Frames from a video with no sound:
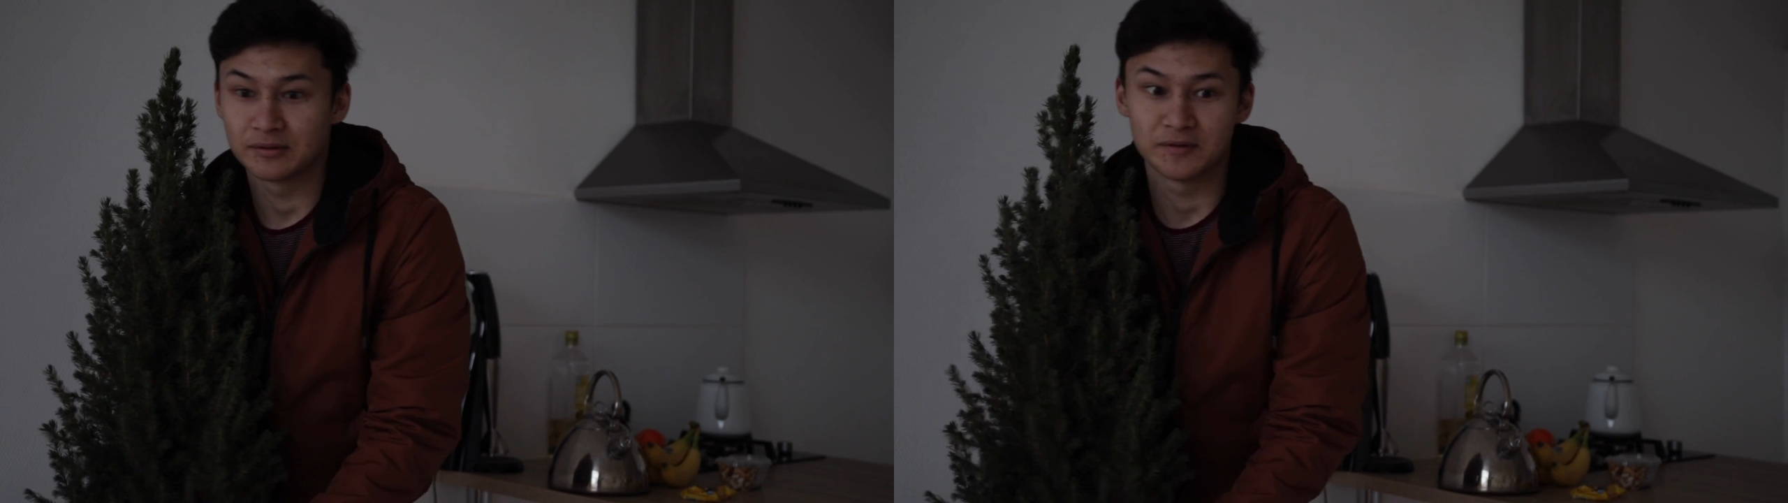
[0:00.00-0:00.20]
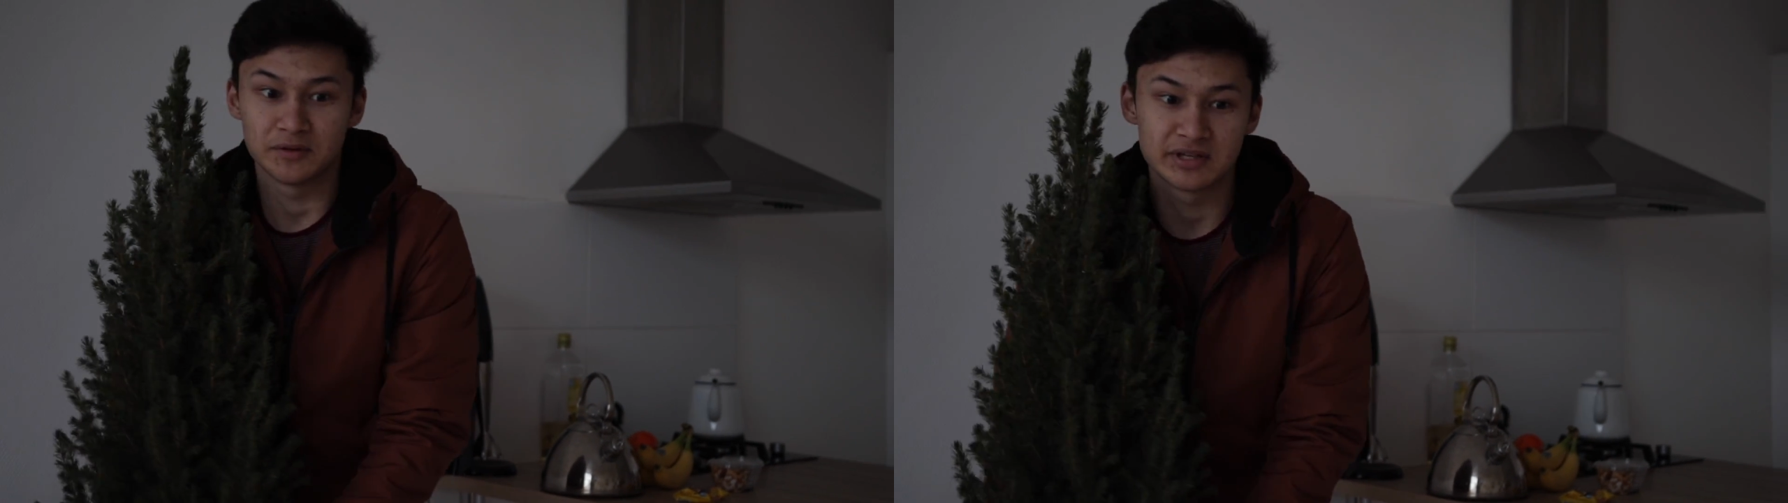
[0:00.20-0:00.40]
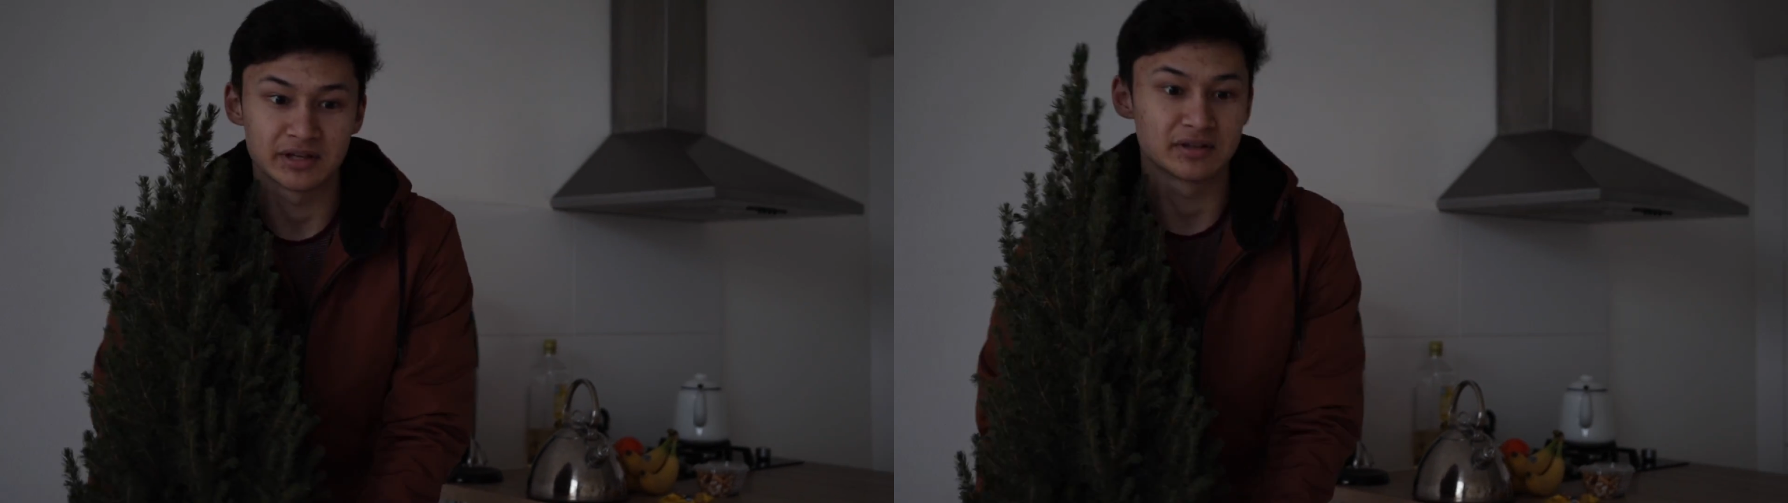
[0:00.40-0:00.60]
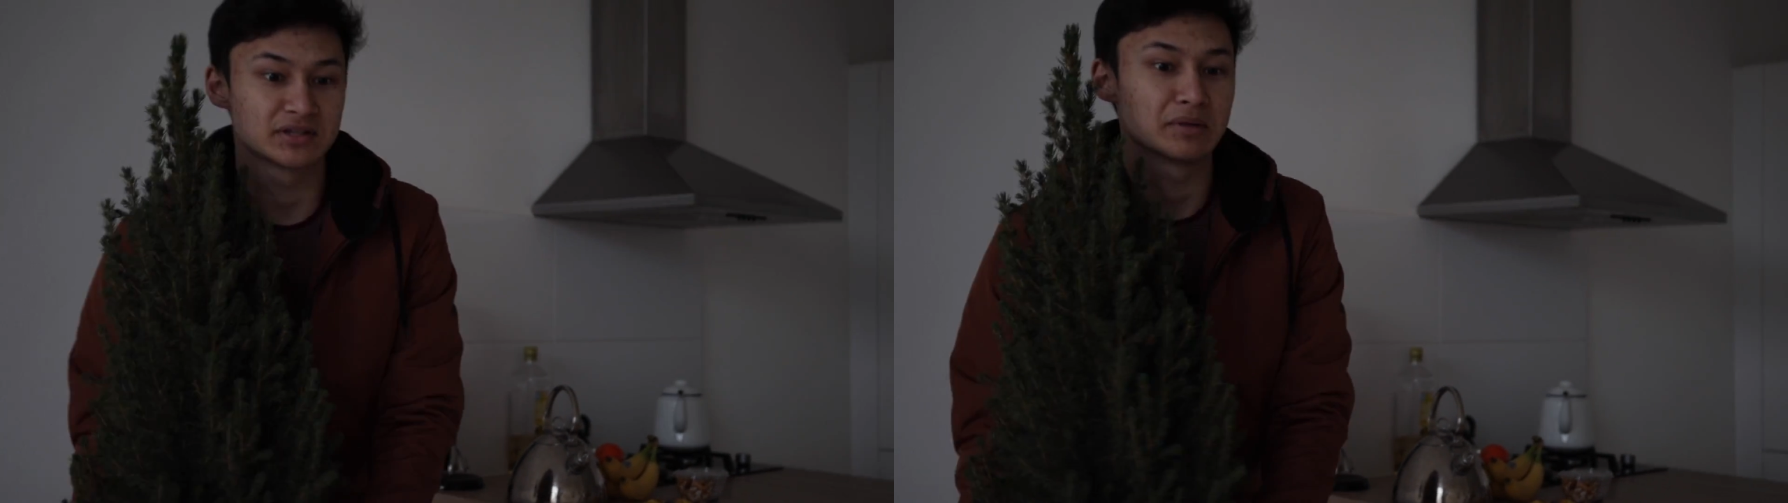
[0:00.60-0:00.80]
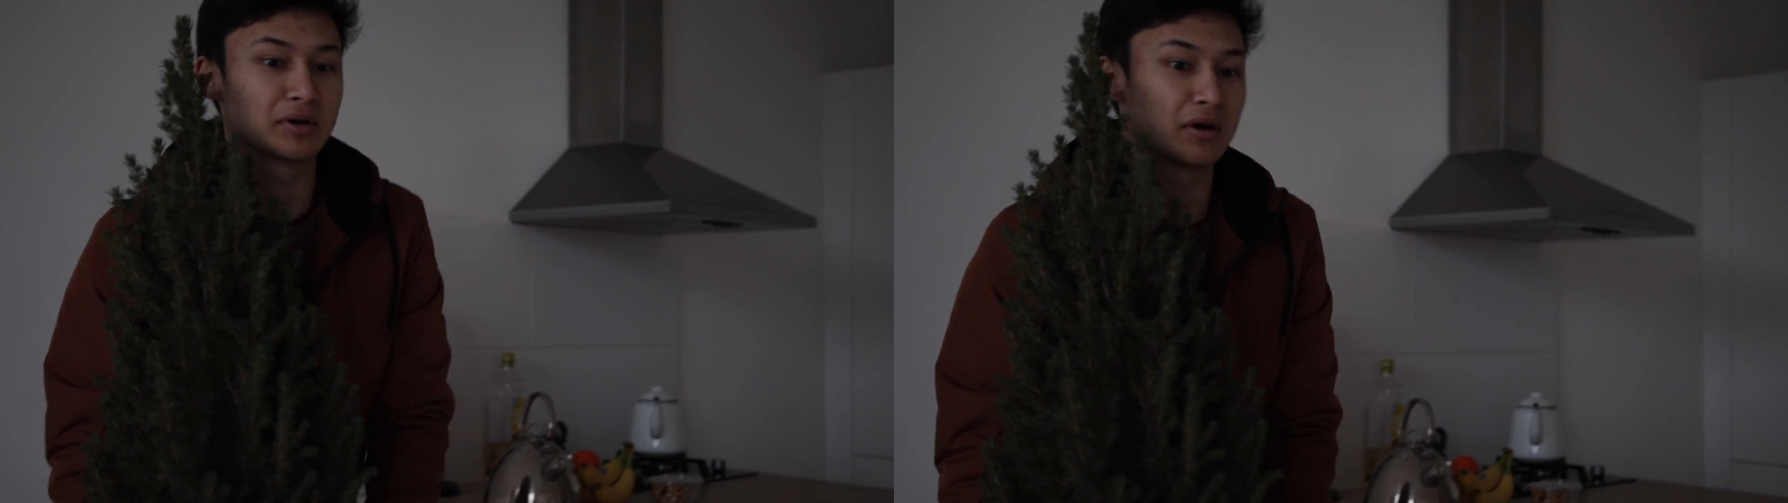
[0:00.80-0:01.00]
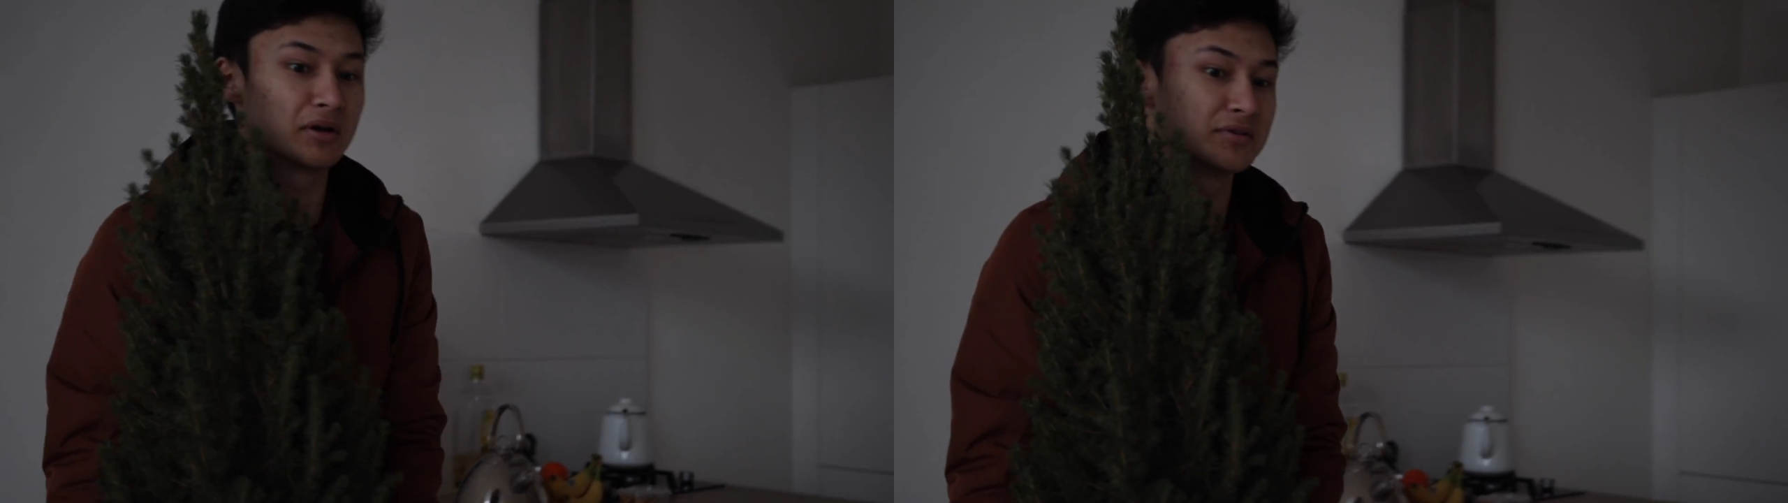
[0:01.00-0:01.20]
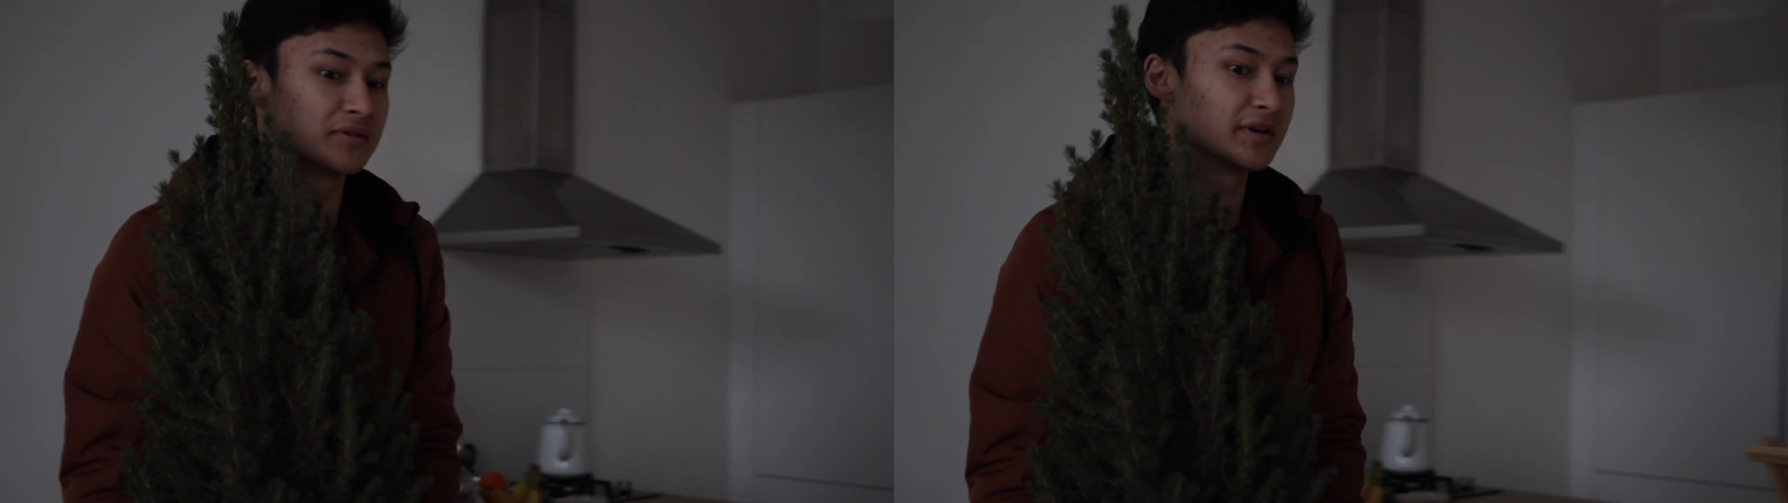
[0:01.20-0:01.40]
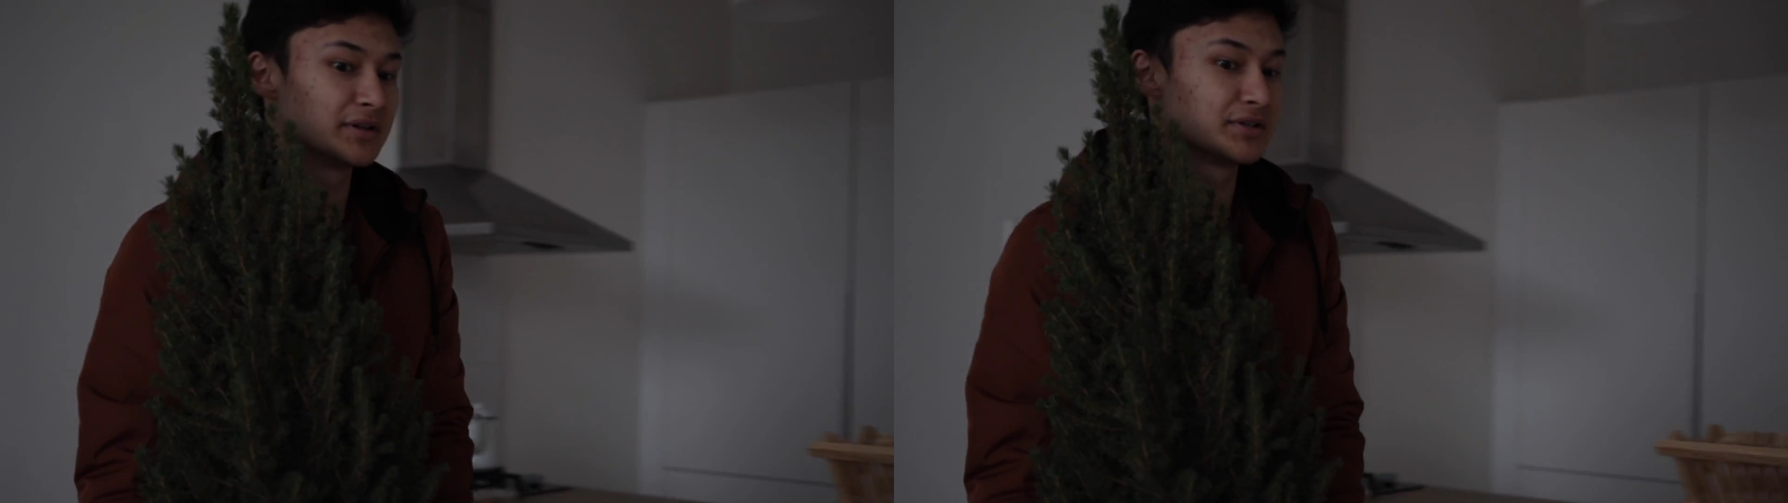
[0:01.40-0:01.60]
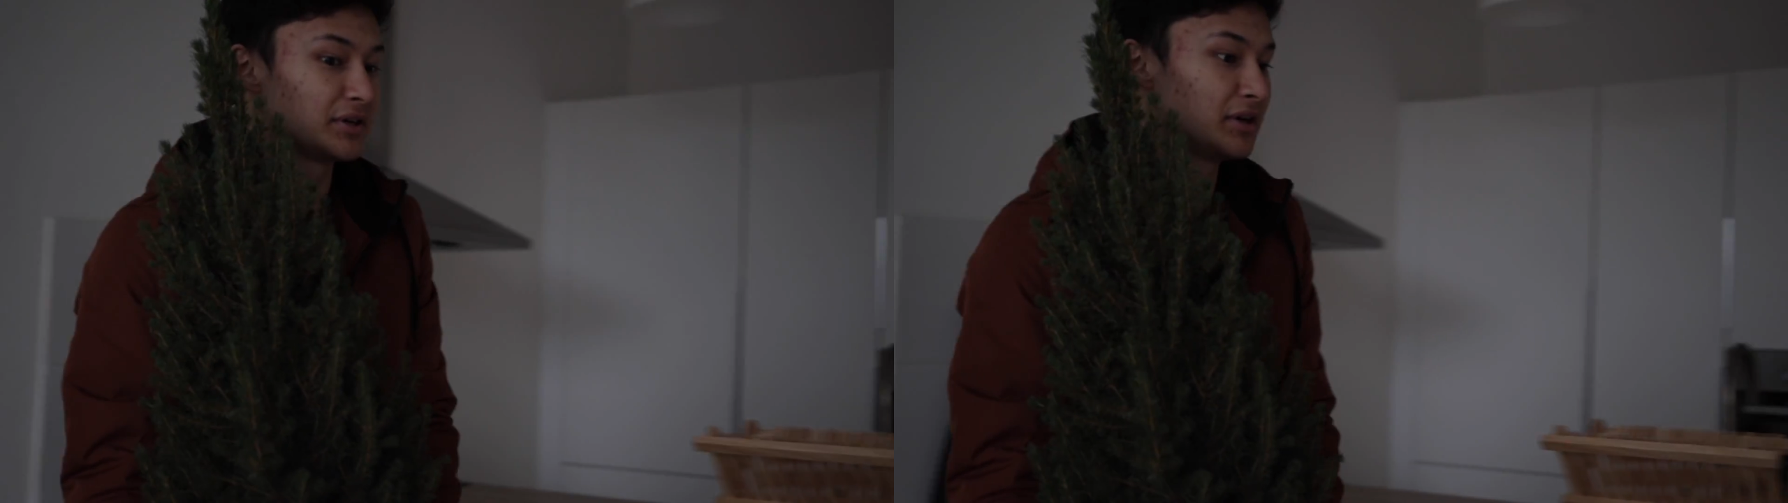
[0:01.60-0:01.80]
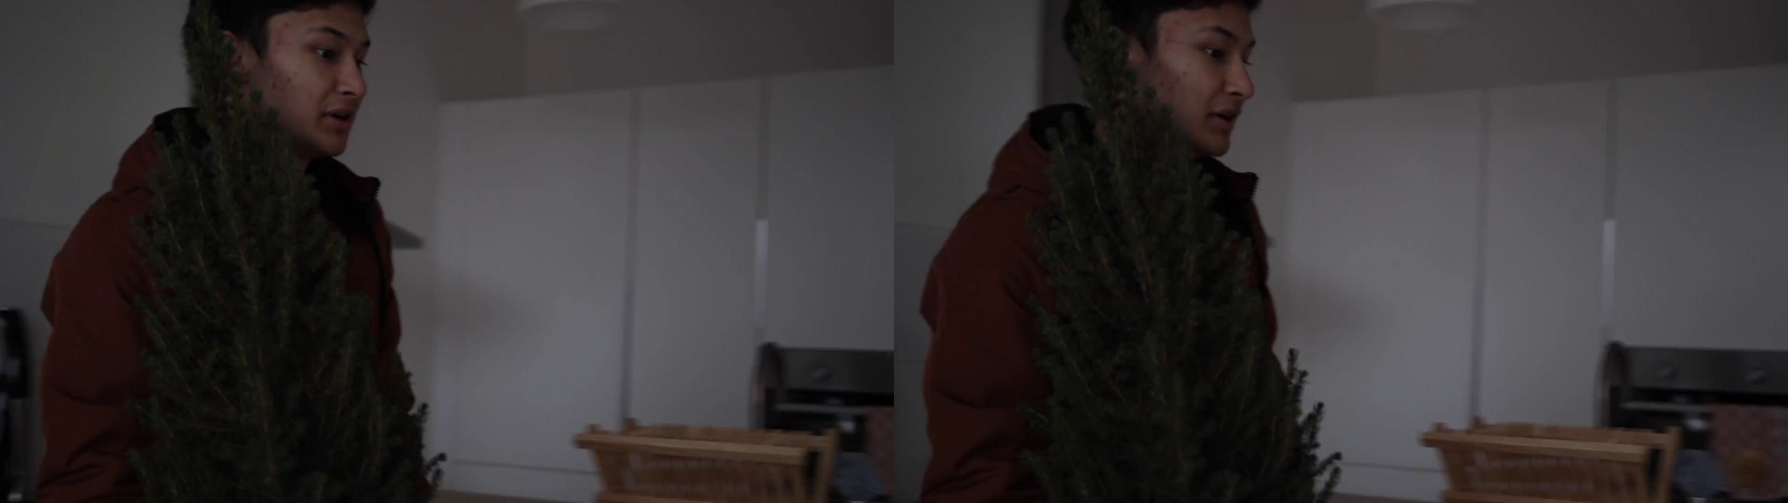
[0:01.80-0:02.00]
refusing some call to
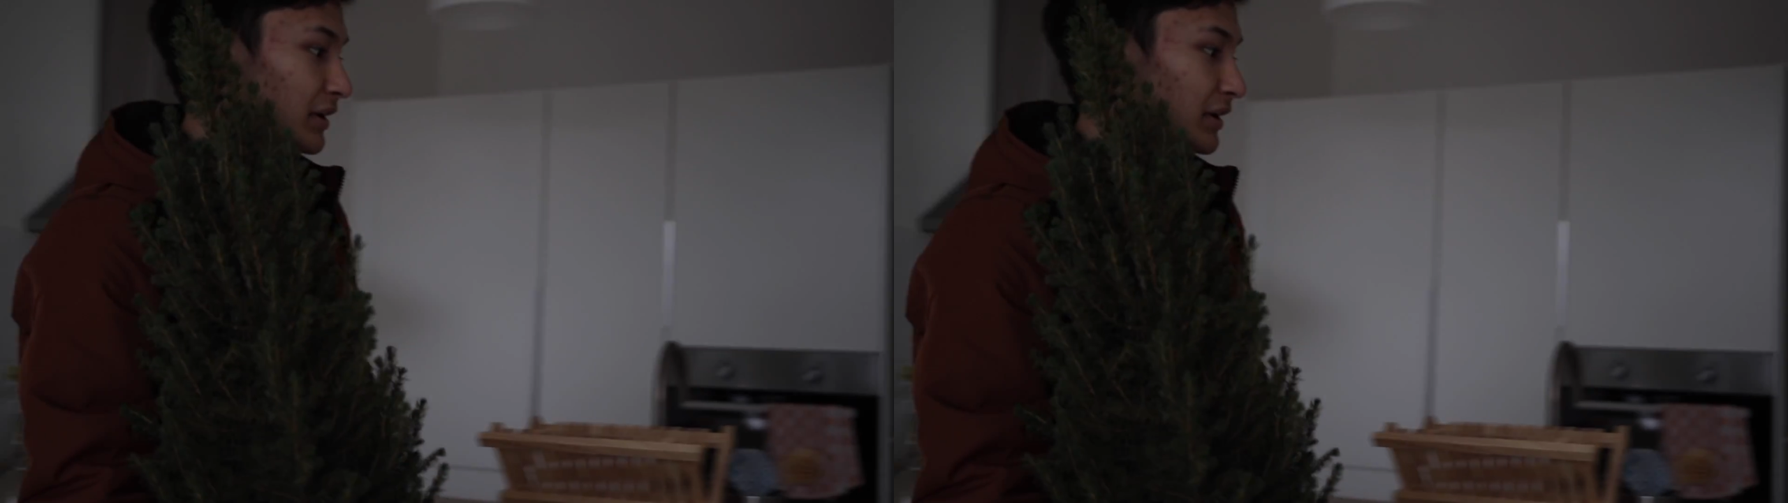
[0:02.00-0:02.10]
adventure?